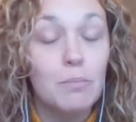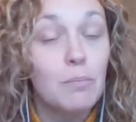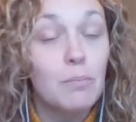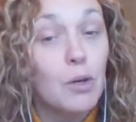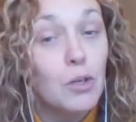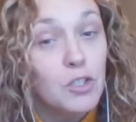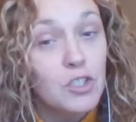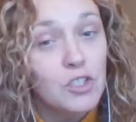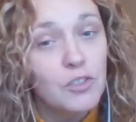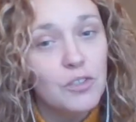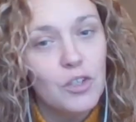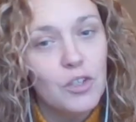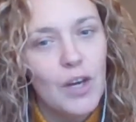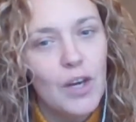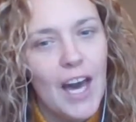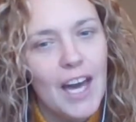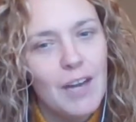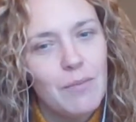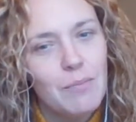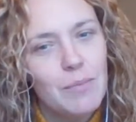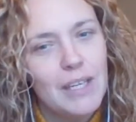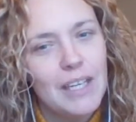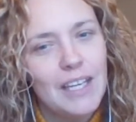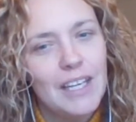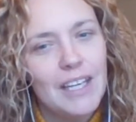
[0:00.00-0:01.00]
Most of you
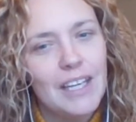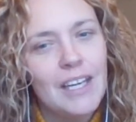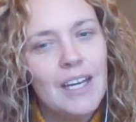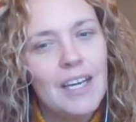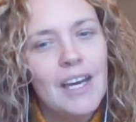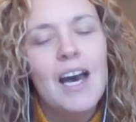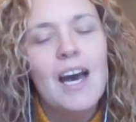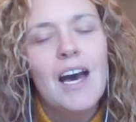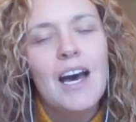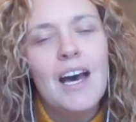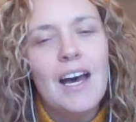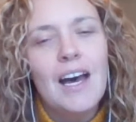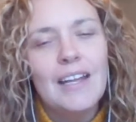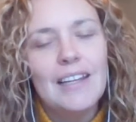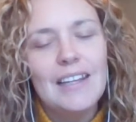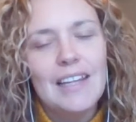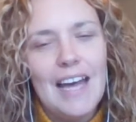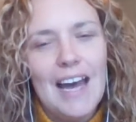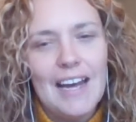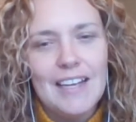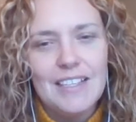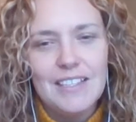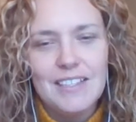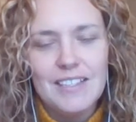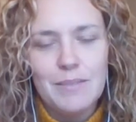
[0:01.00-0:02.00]
had me
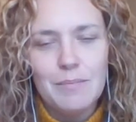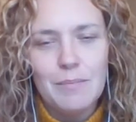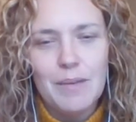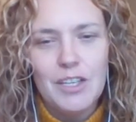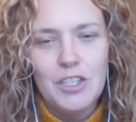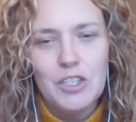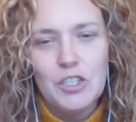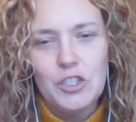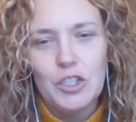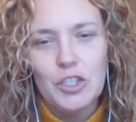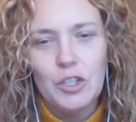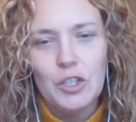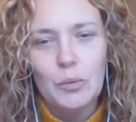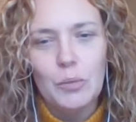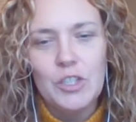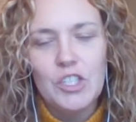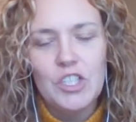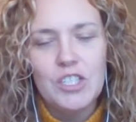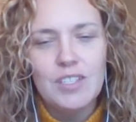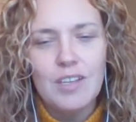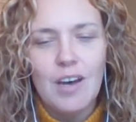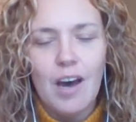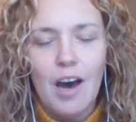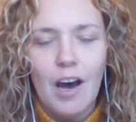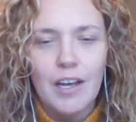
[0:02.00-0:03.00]
last semester, which
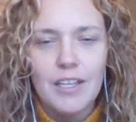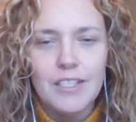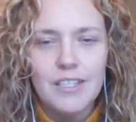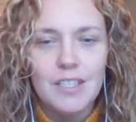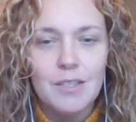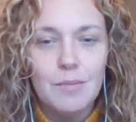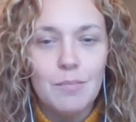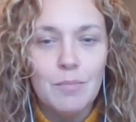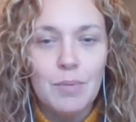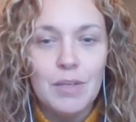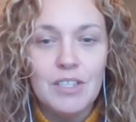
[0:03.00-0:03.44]
is awesome.